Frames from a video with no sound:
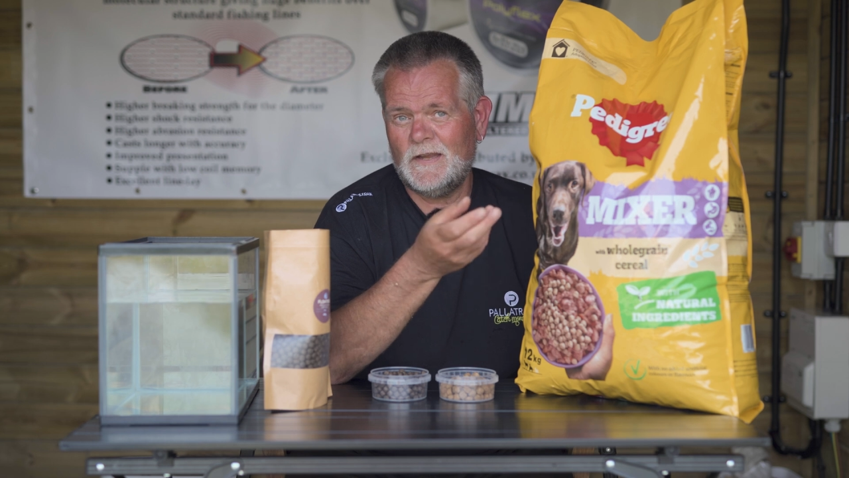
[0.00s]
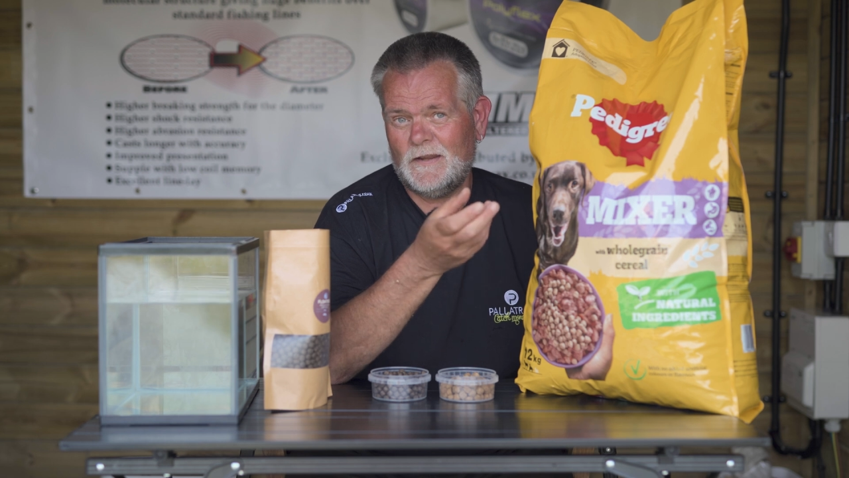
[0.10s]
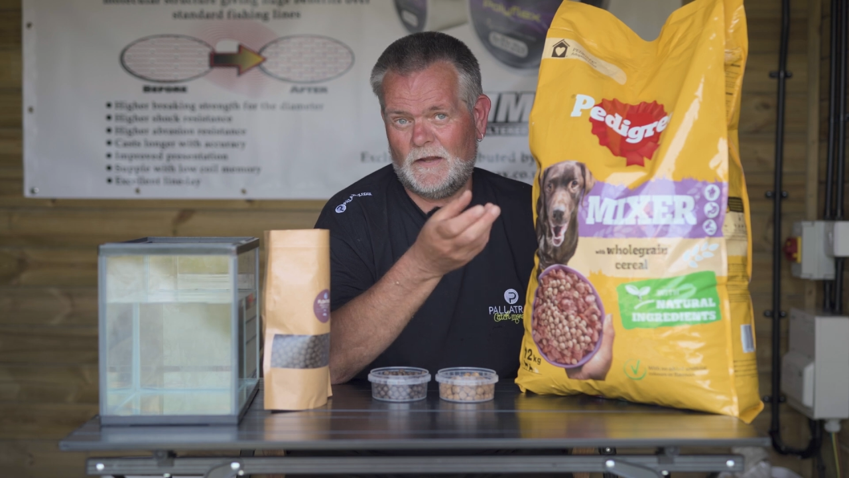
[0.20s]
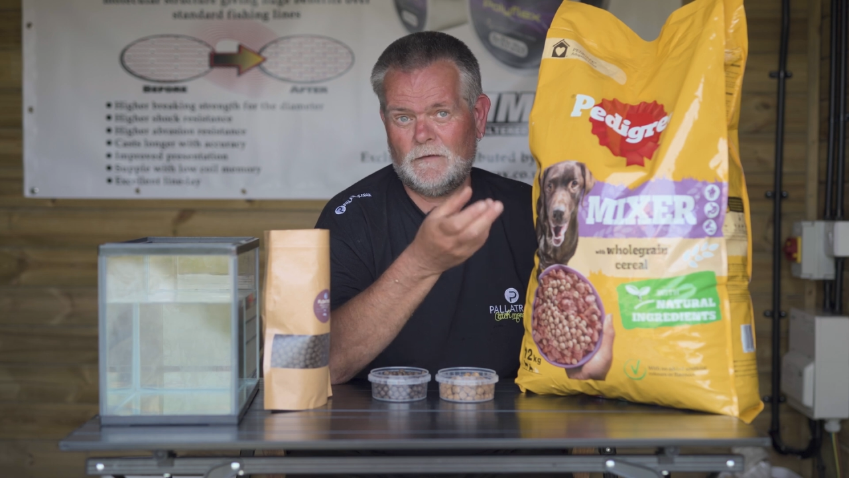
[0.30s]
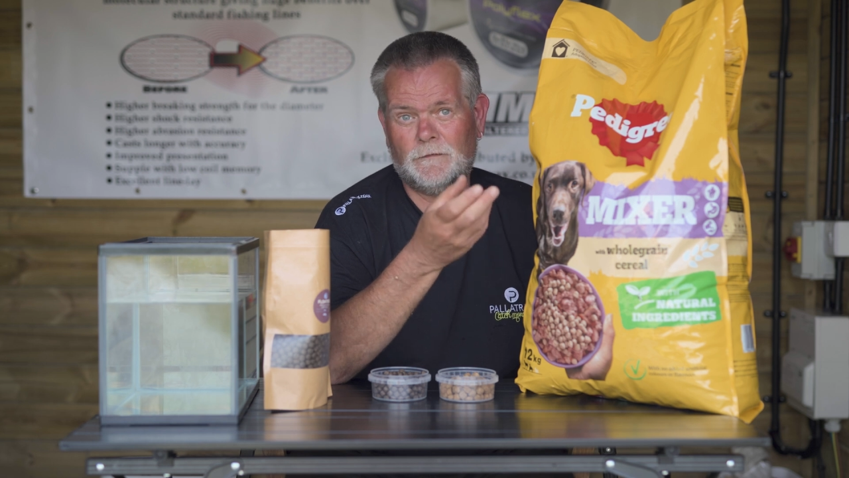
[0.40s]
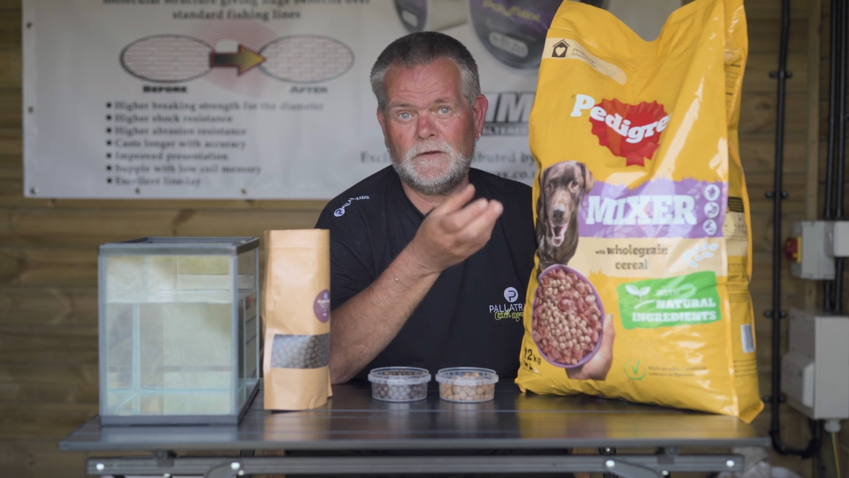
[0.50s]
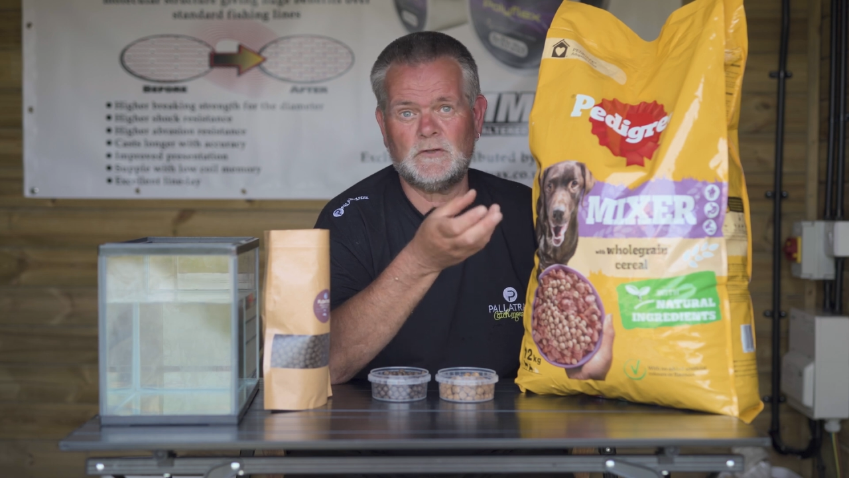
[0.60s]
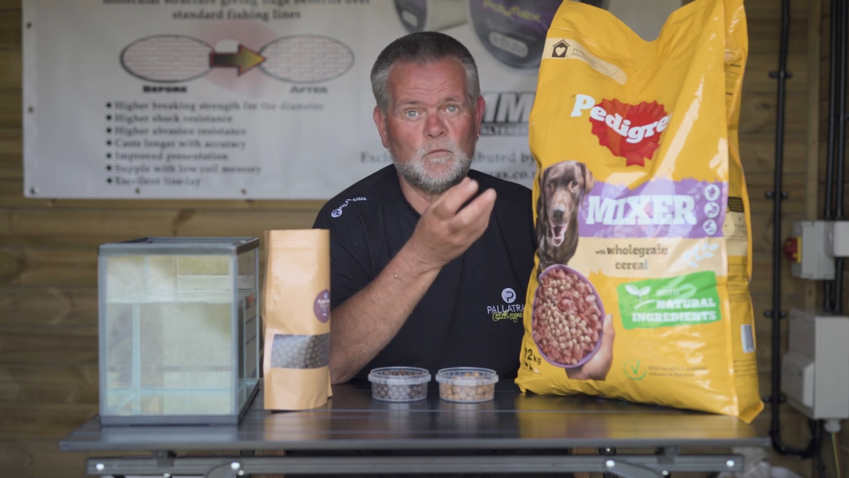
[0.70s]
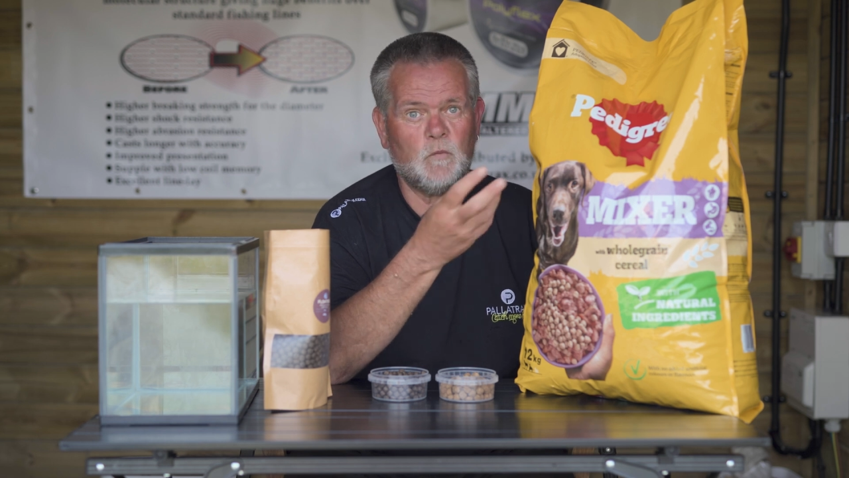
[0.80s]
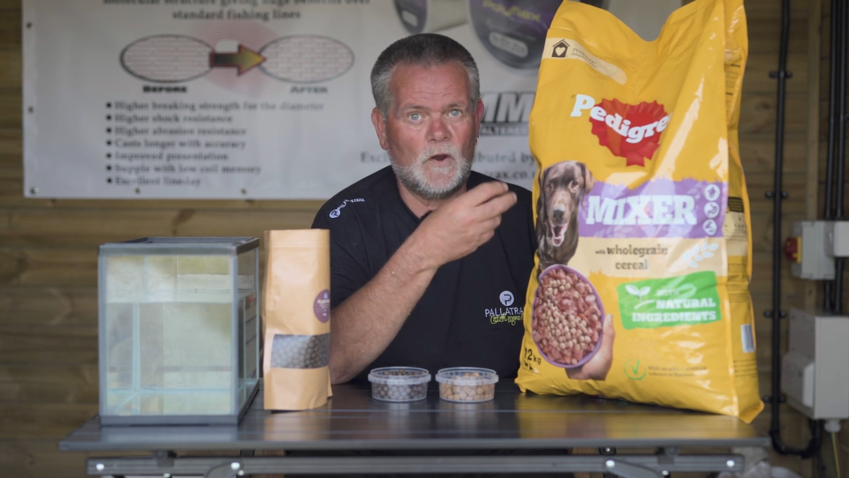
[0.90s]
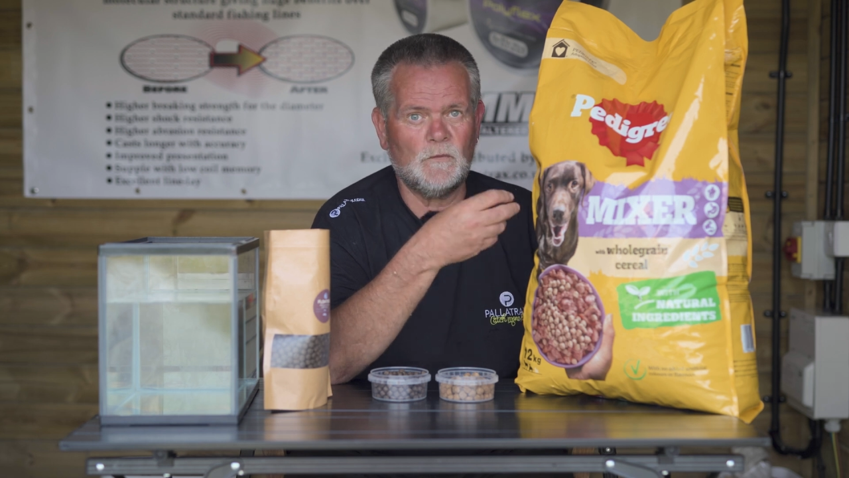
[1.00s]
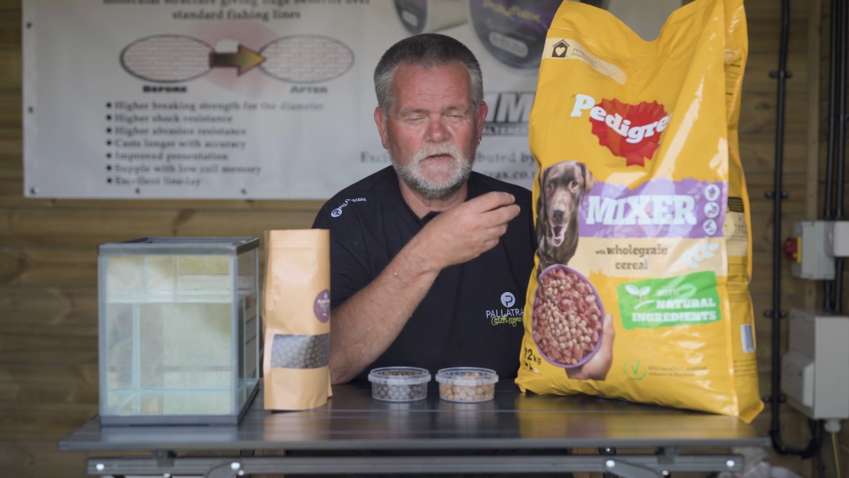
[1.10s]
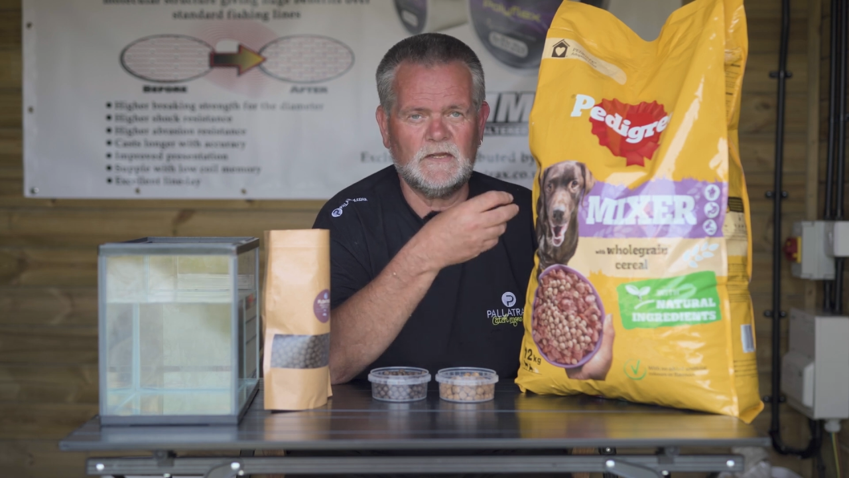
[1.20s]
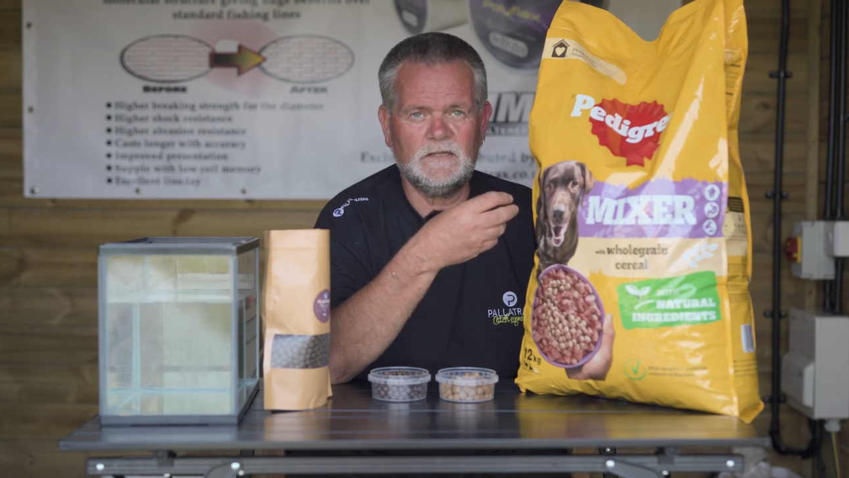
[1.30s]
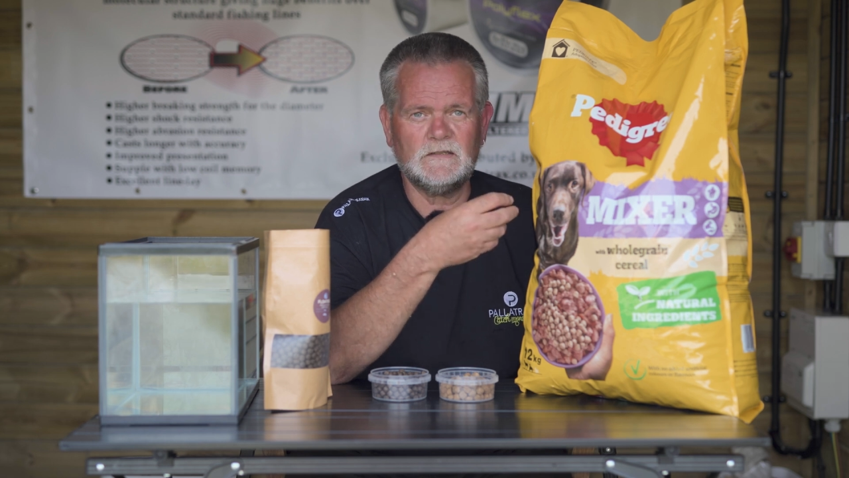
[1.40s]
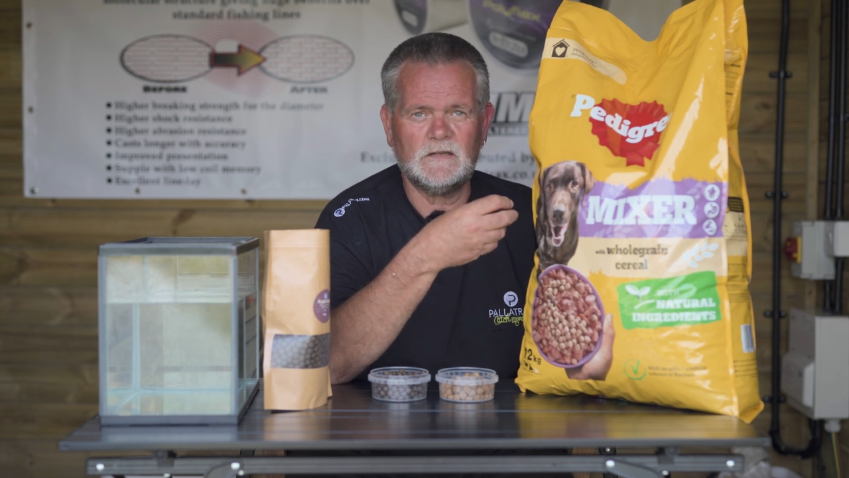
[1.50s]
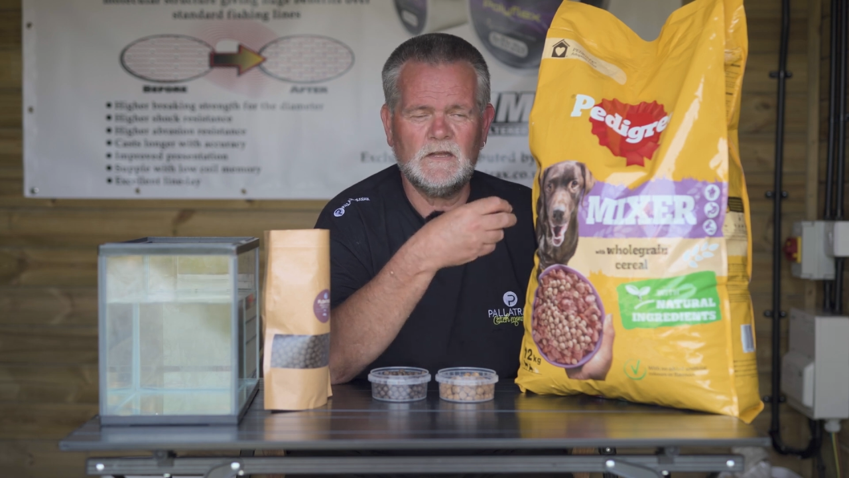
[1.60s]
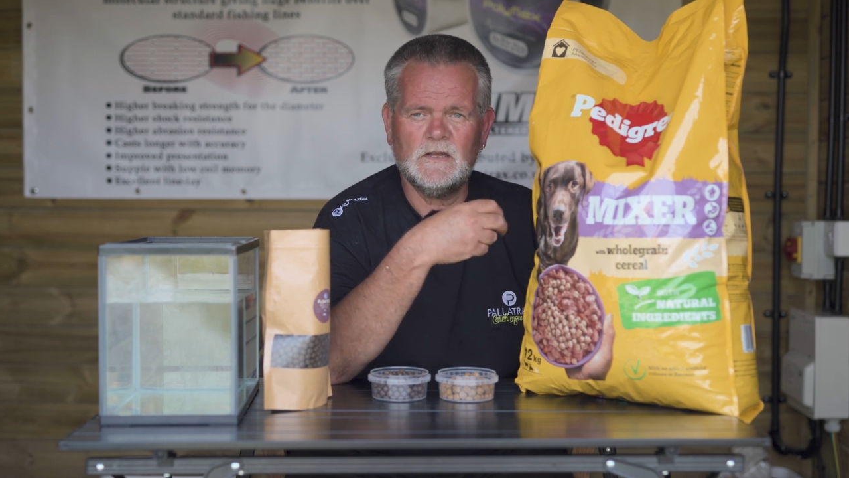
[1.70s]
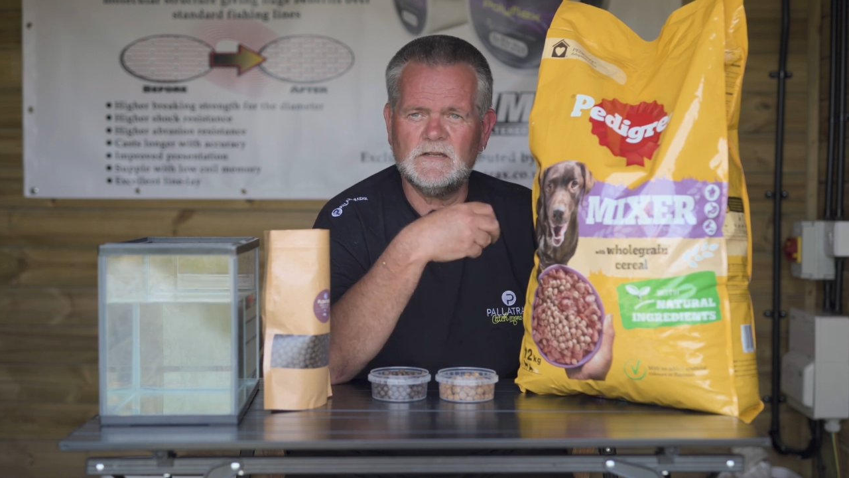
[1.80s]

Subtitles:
that the fish won't eat.